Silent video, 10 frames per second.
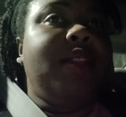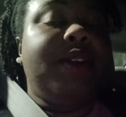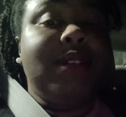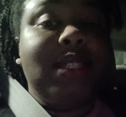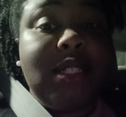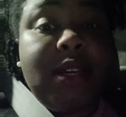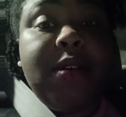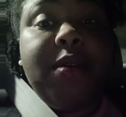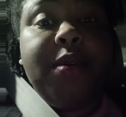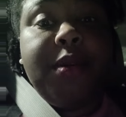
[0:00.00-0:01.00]
There are
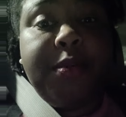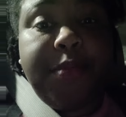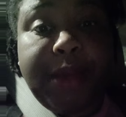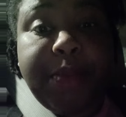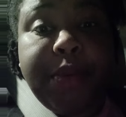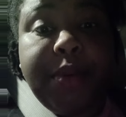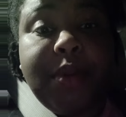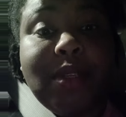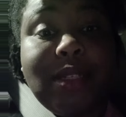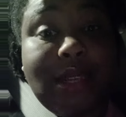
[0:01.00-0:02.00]
still people
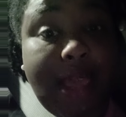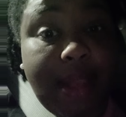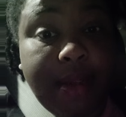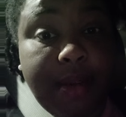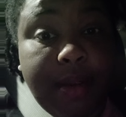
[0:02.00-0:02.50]
today